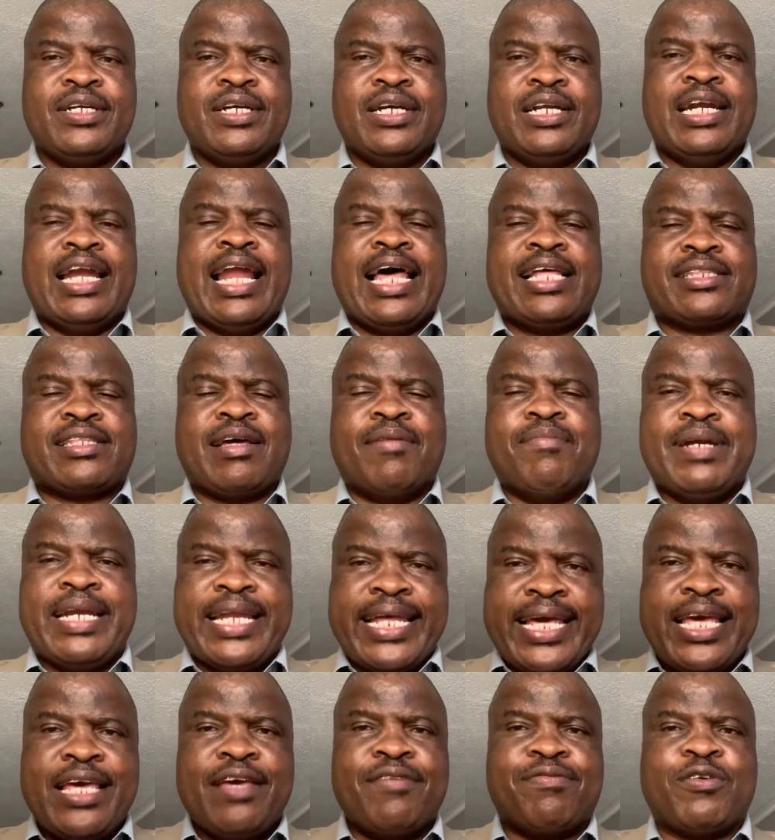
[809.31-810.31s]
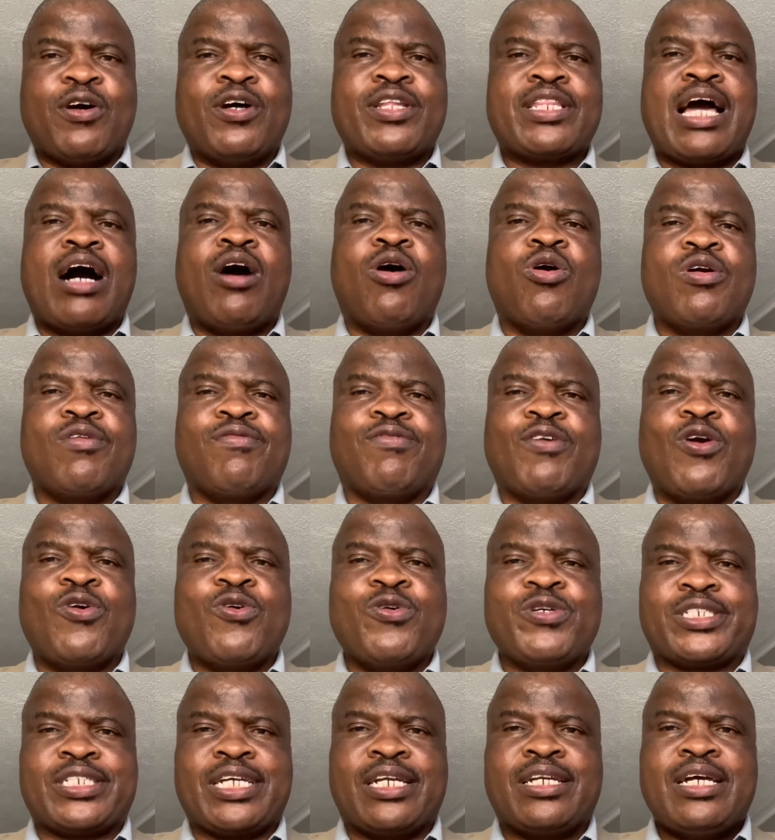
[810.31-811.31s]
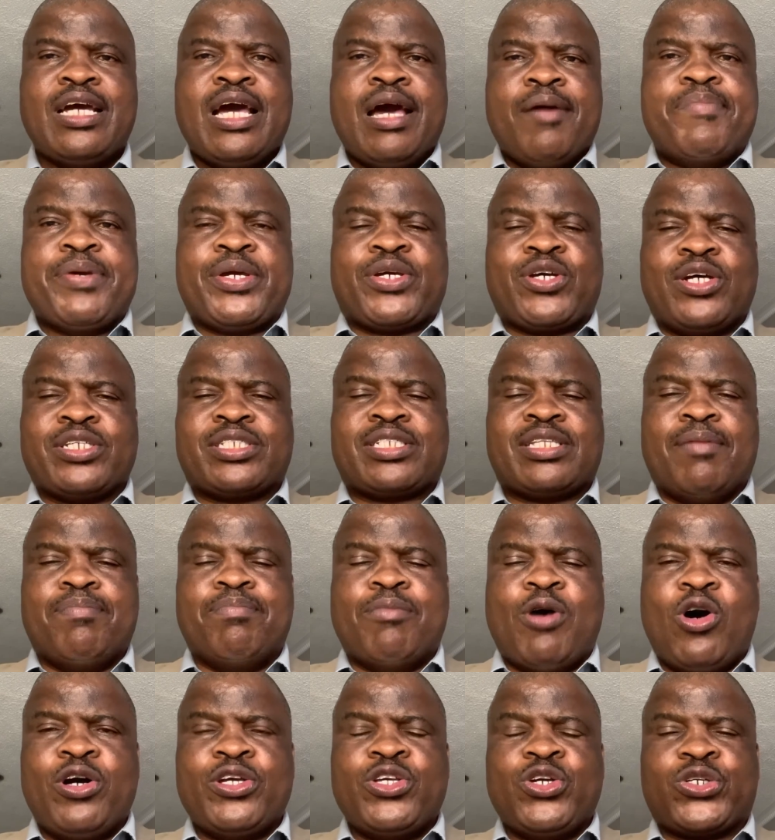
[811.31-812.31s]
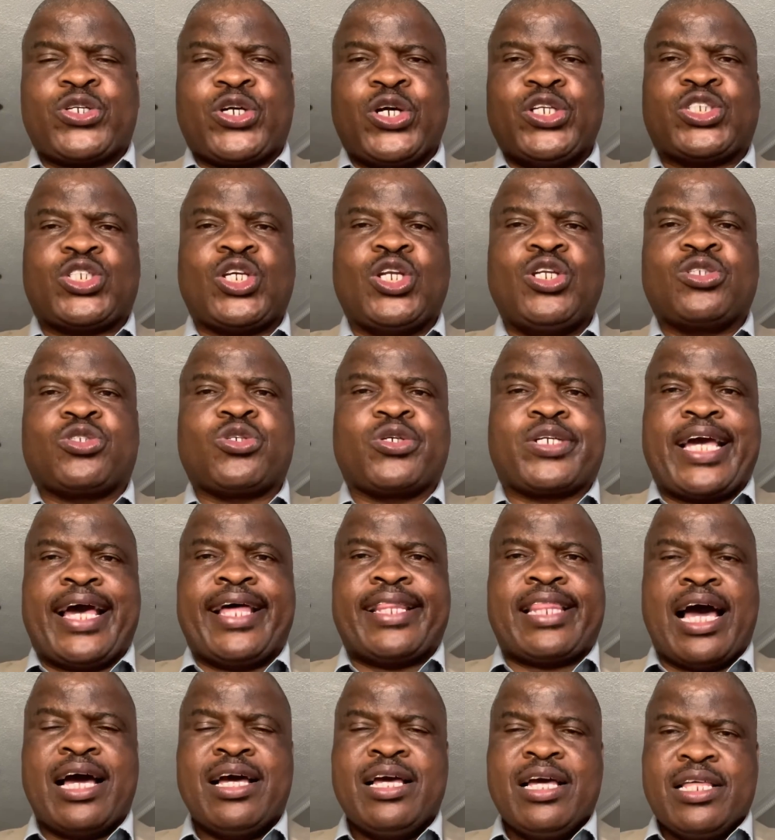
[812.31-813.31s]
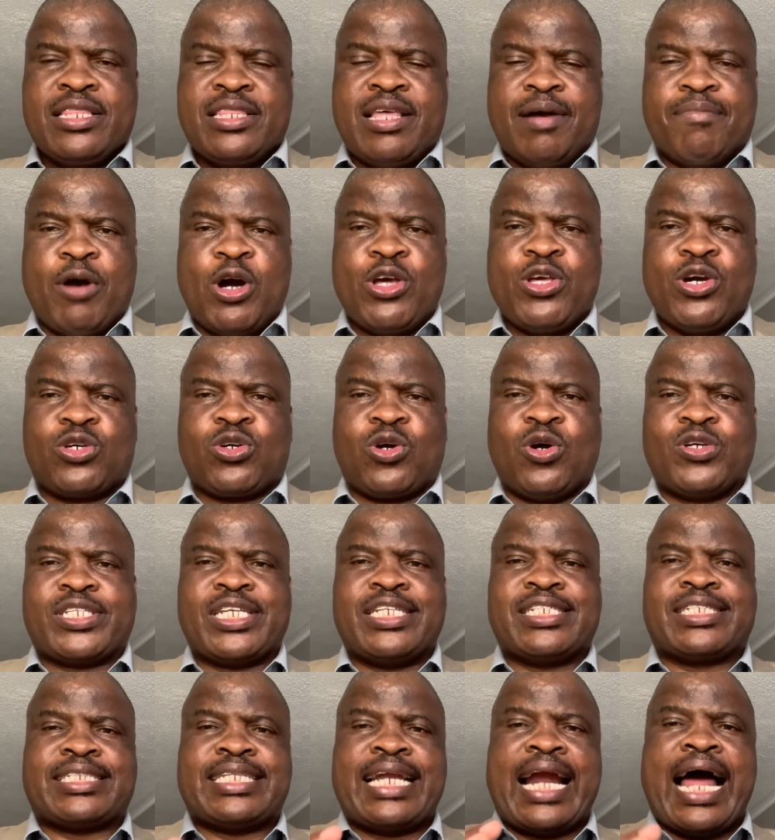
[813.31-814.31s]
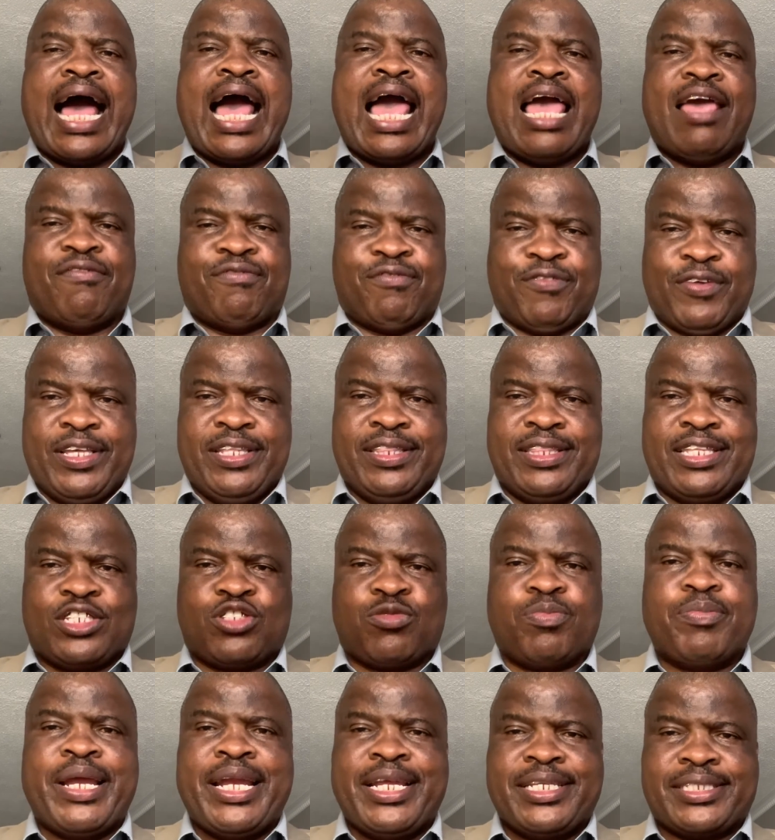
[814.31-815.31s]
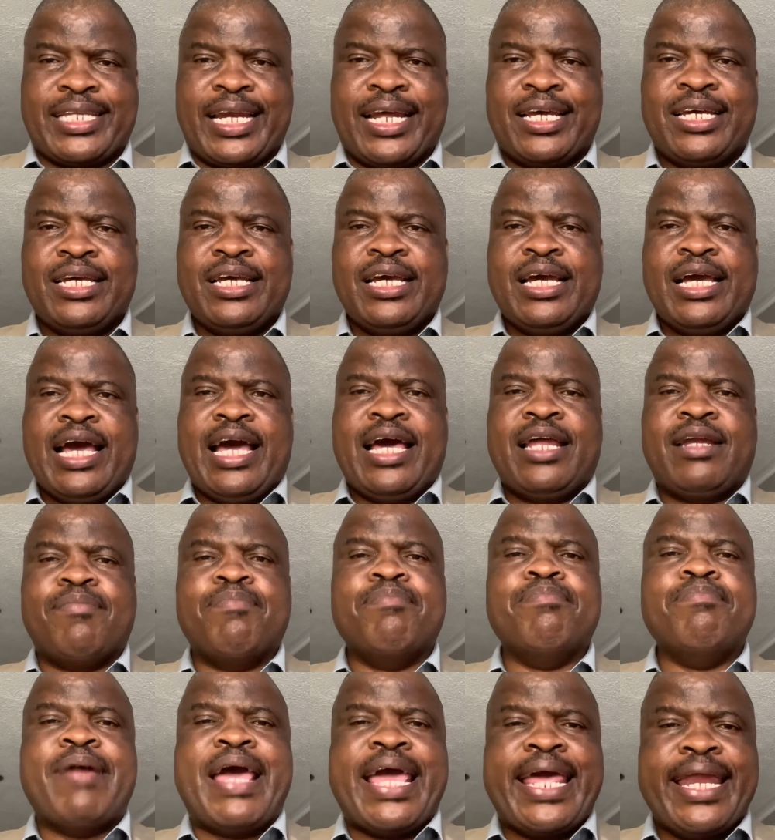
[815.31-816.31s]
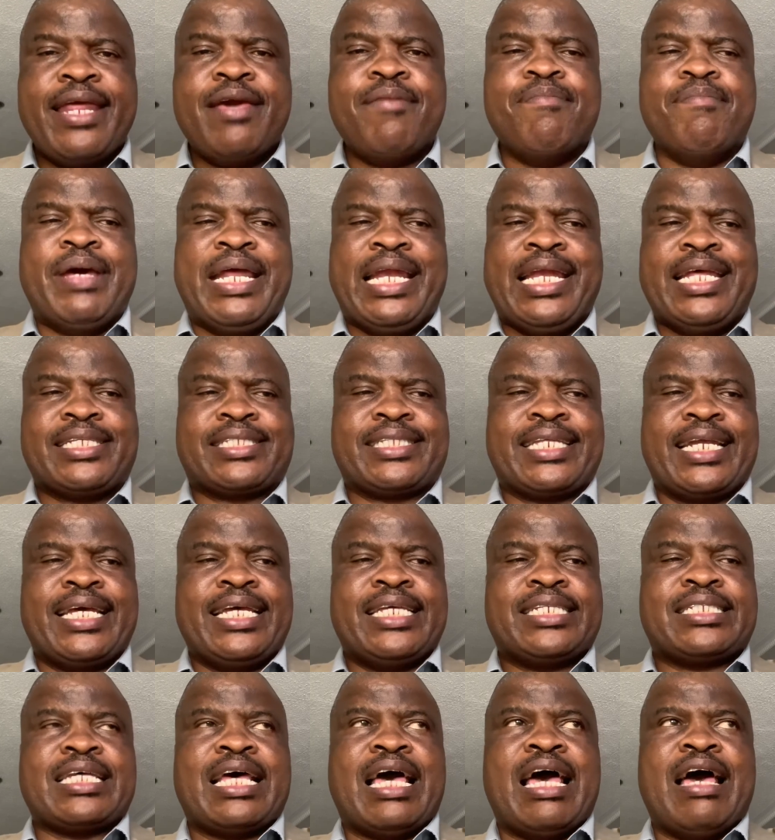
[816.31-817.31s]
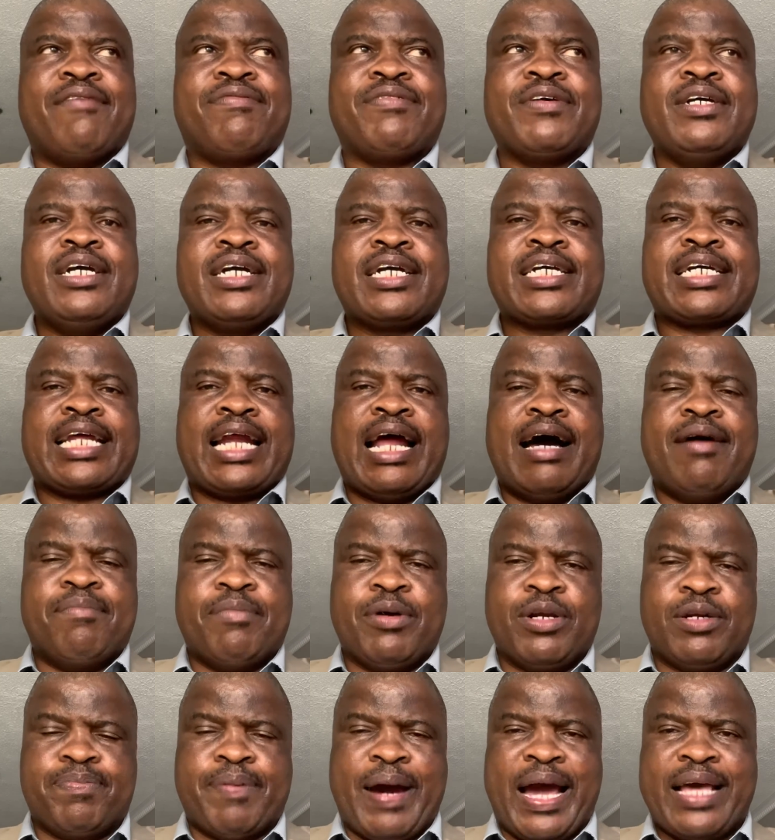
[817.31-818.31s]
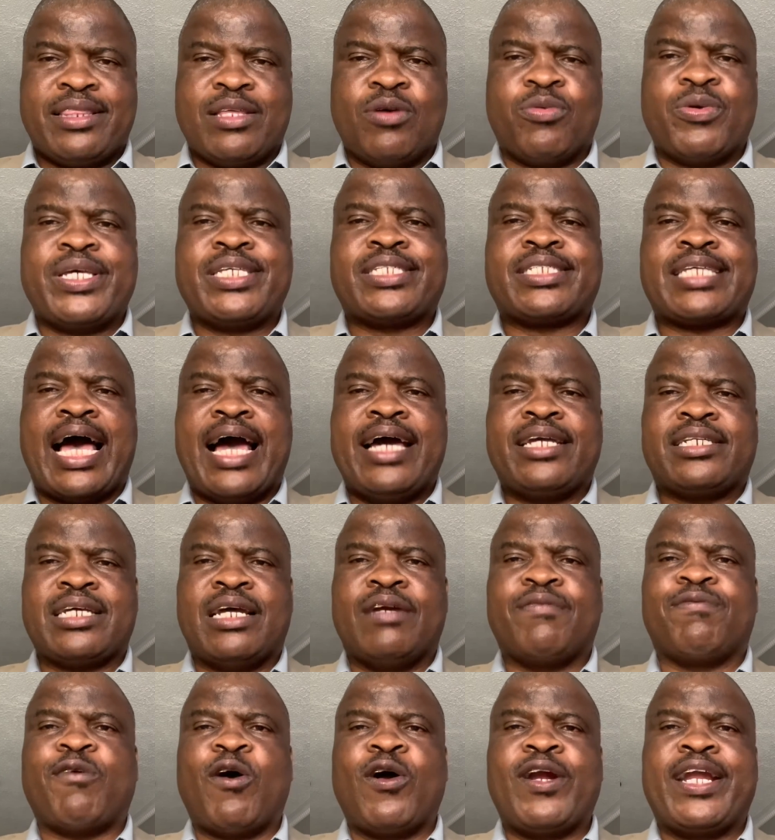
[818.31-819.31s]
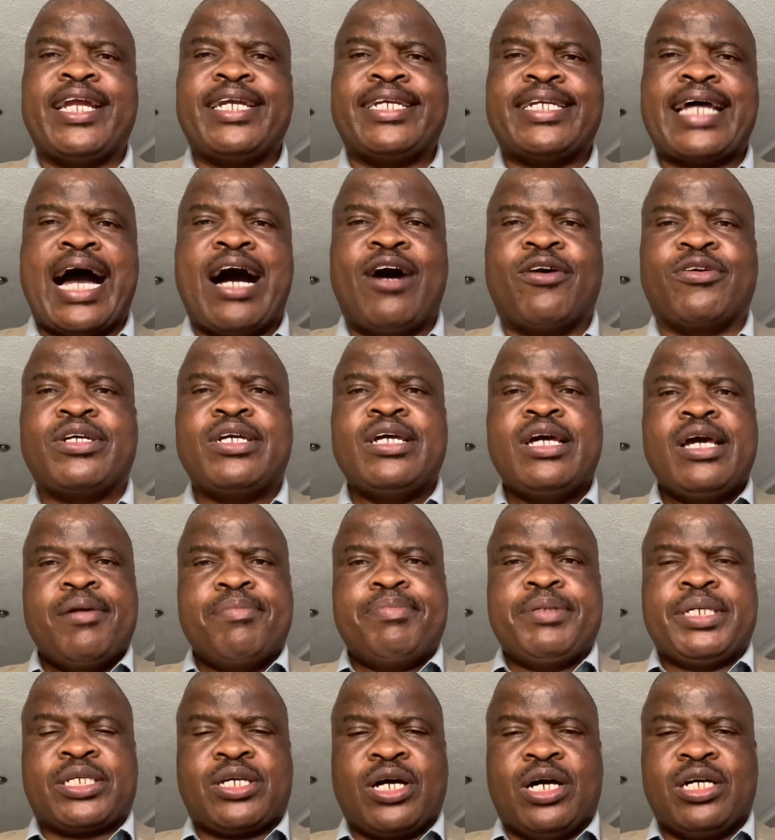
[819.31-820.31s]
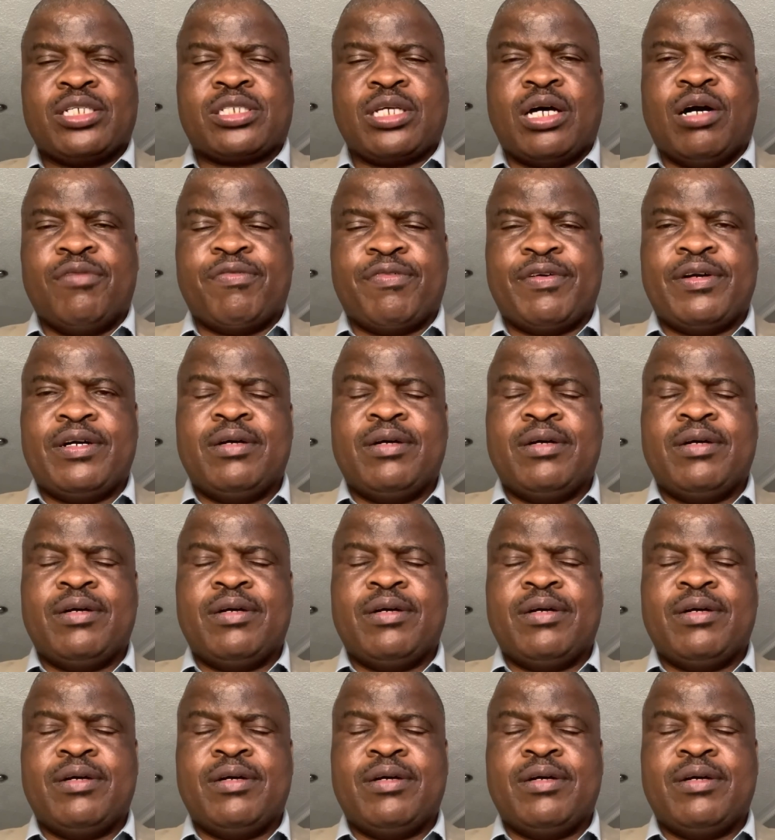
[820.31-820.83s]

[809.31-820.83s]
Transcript: Let them leave on their own volition, because the more you continue together, the more you cause strife in this ministry. And many ministries have crumbled by the wayside and fallen down because of